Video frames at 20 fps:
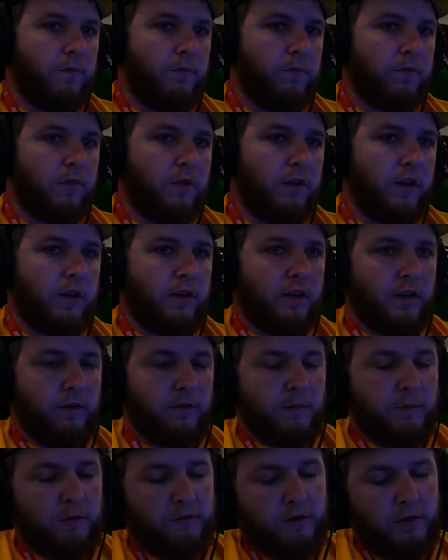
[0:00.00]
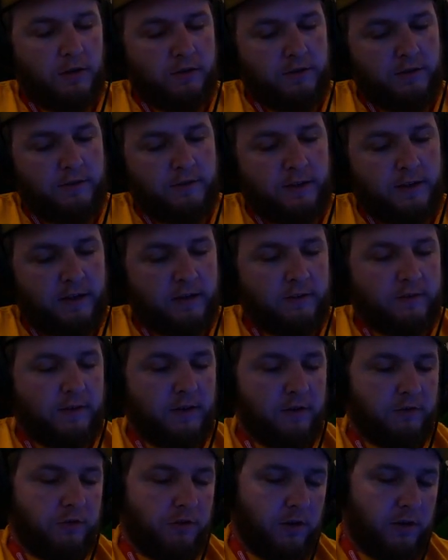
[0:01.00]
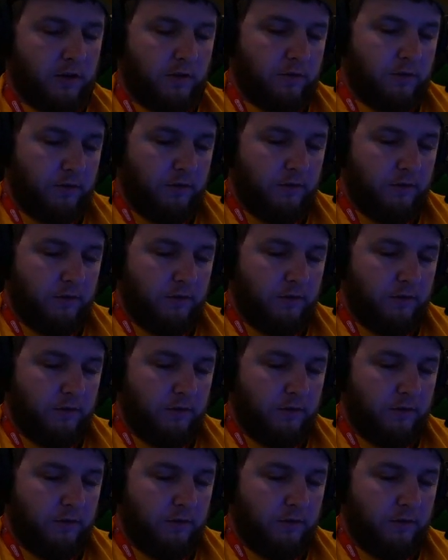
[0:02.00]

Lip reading: and now we move on to the second set of tracks.